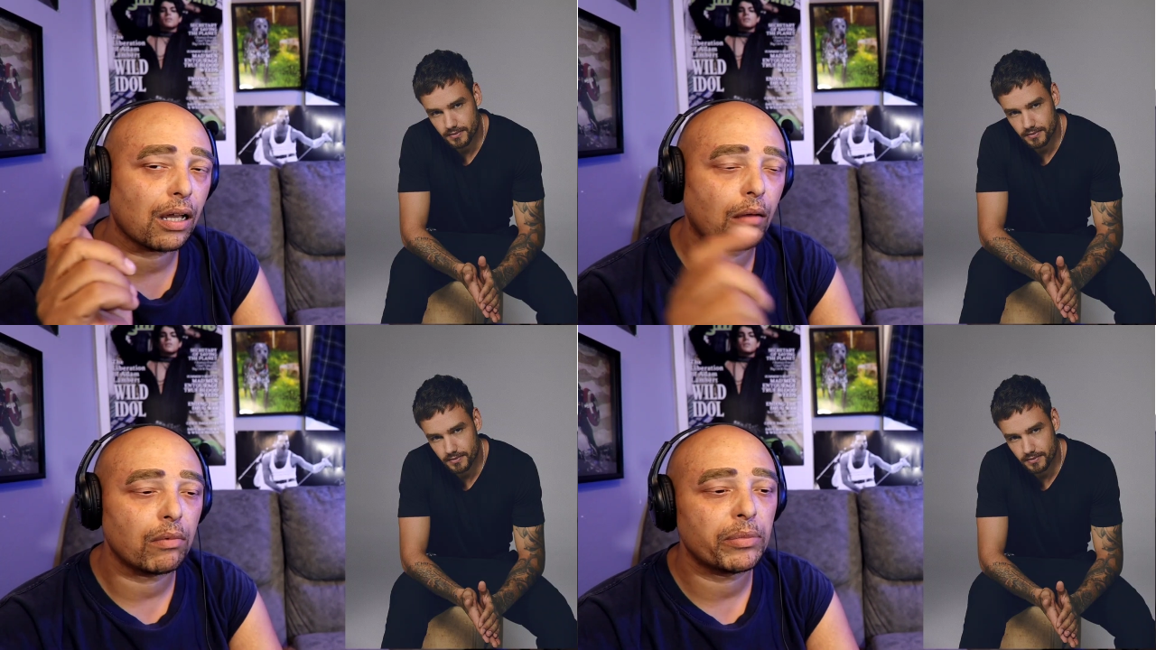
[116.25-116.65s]

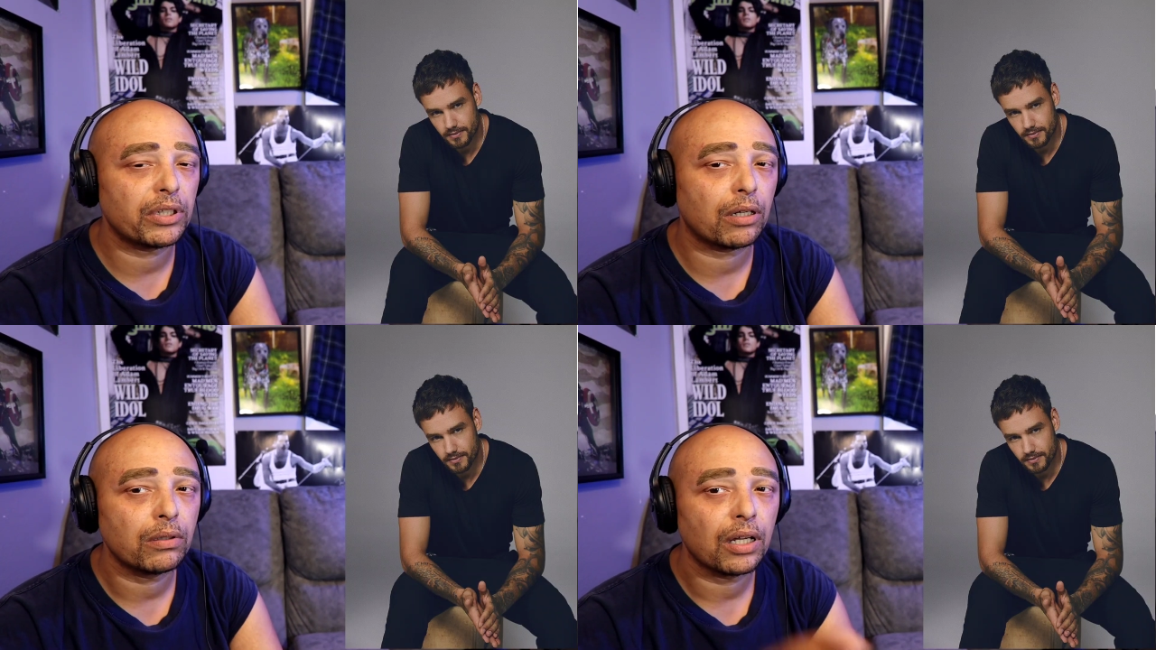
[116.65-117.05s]

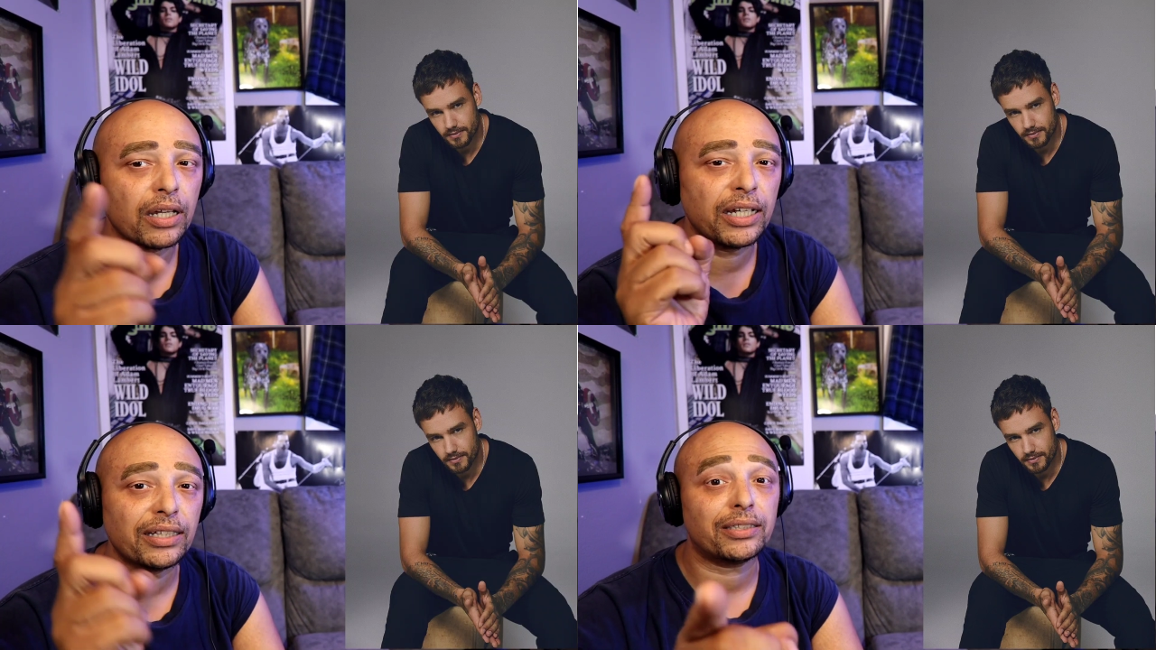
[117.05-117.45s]
Speaker 1: Comment below.
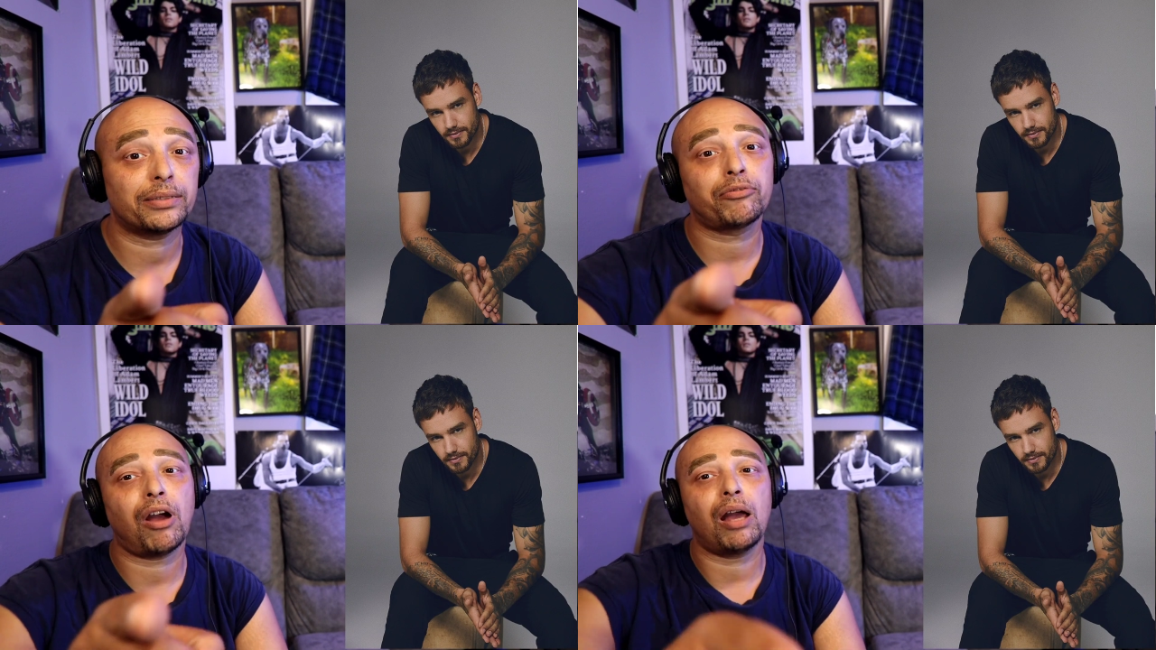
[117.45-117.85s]
Hit the
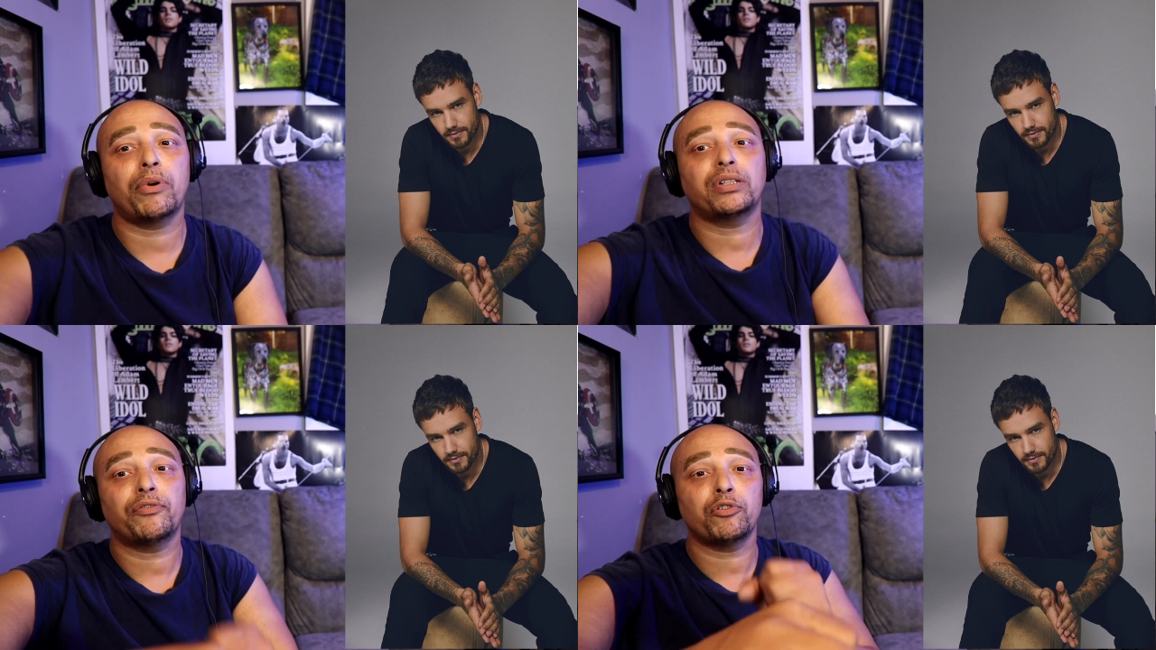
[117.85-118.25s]

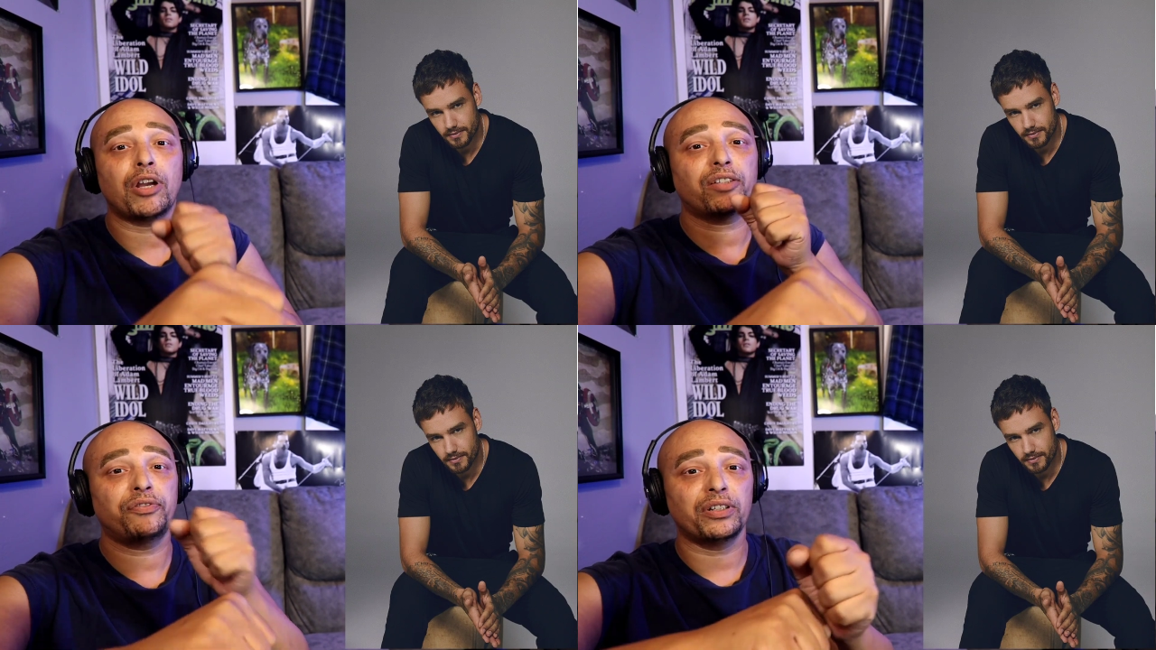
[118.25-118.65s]
subscribe button if
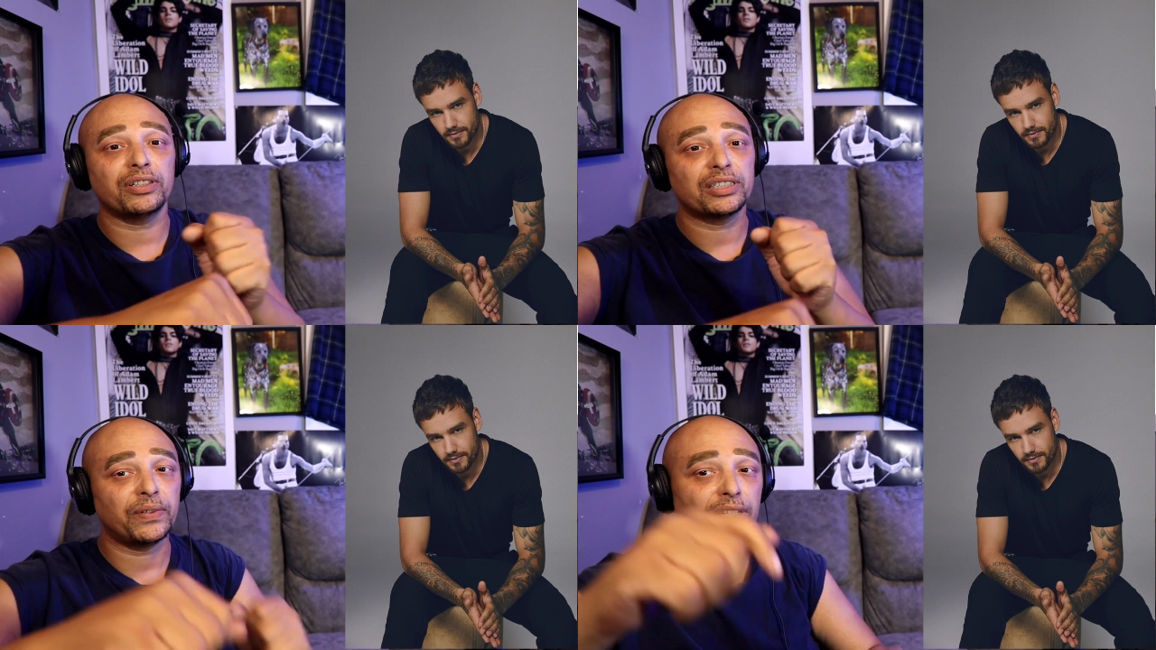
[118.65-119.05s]
you guys
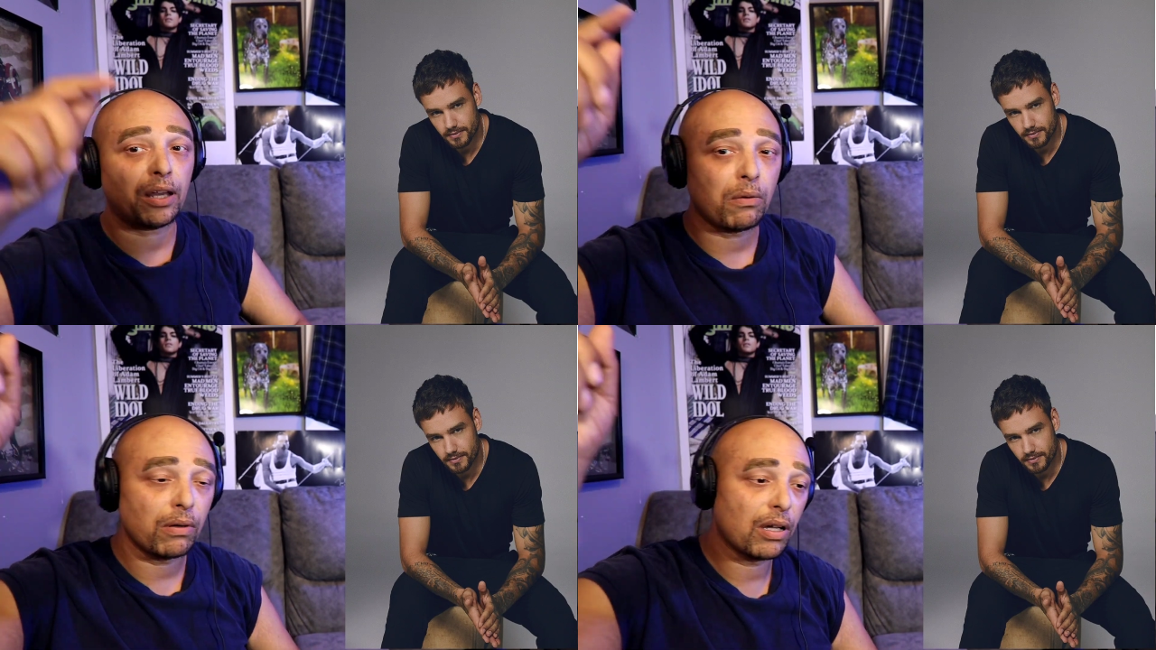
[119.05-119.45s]
feeling this
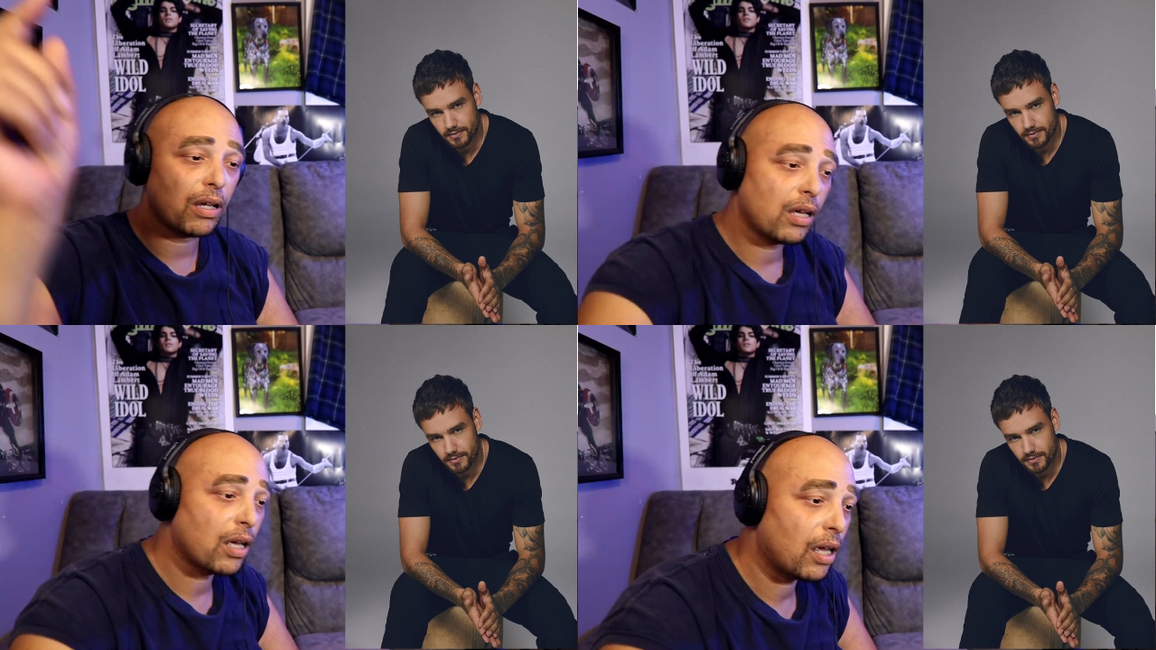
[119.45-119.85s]
video.
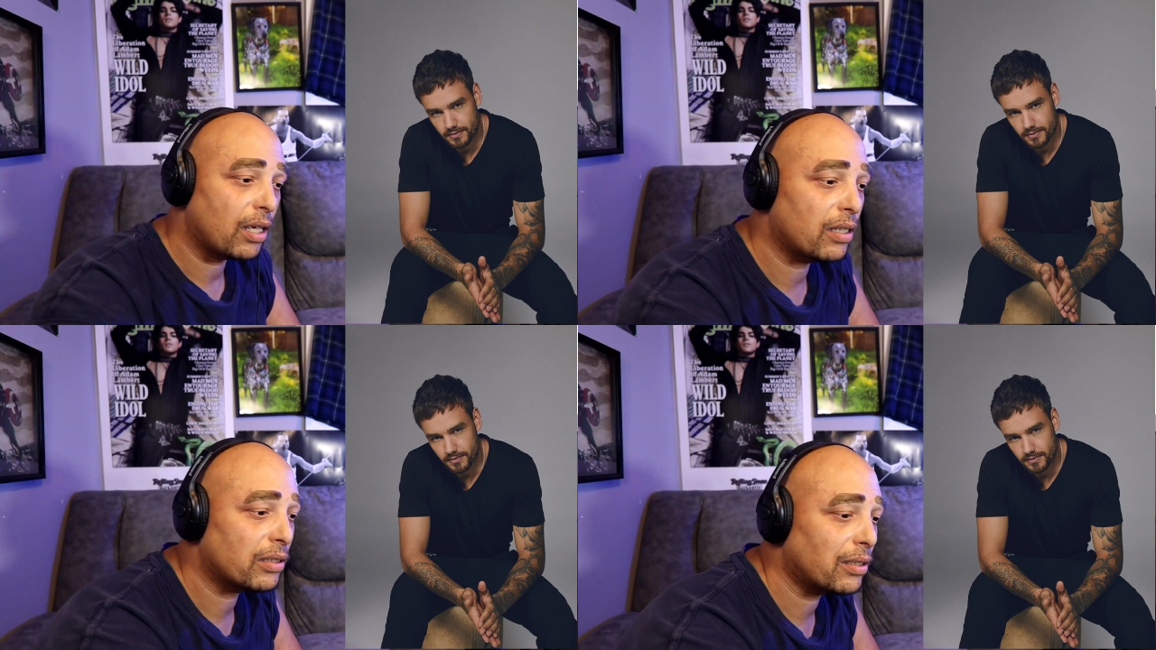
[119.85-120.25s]

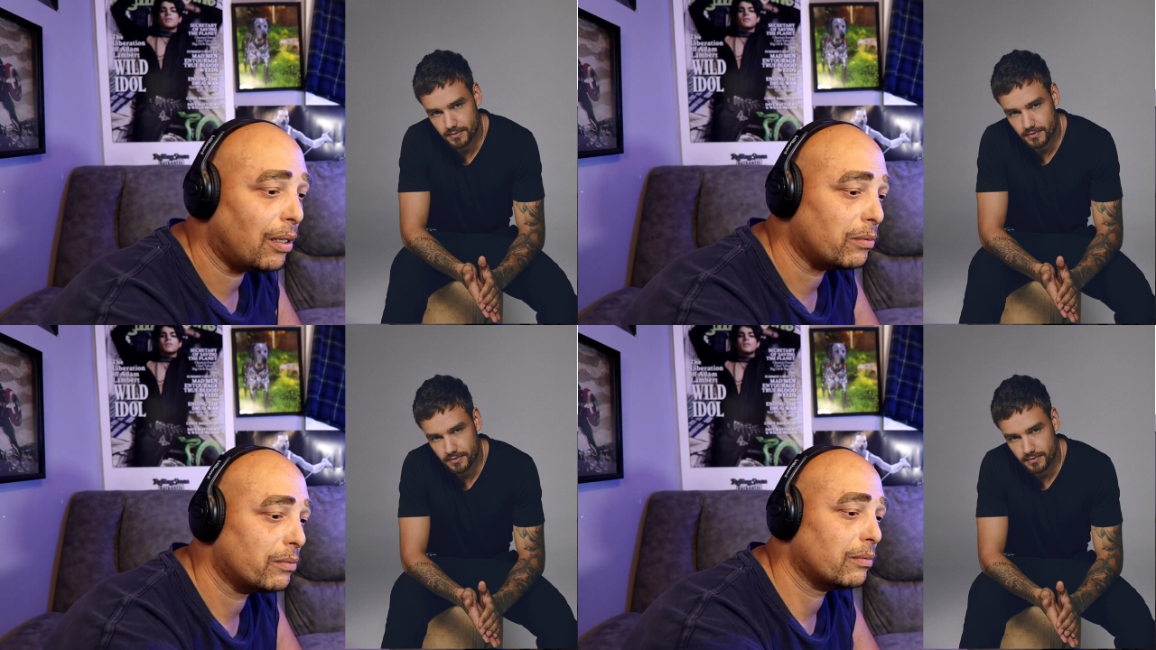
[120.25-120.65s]
And let's
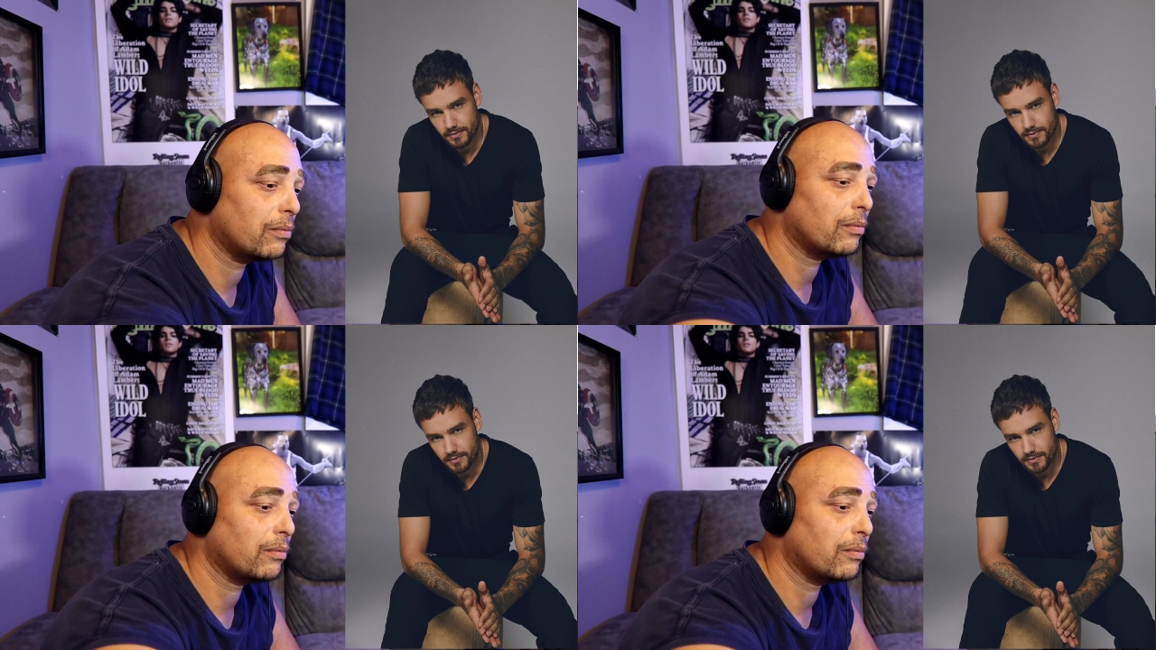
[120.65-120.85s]
go.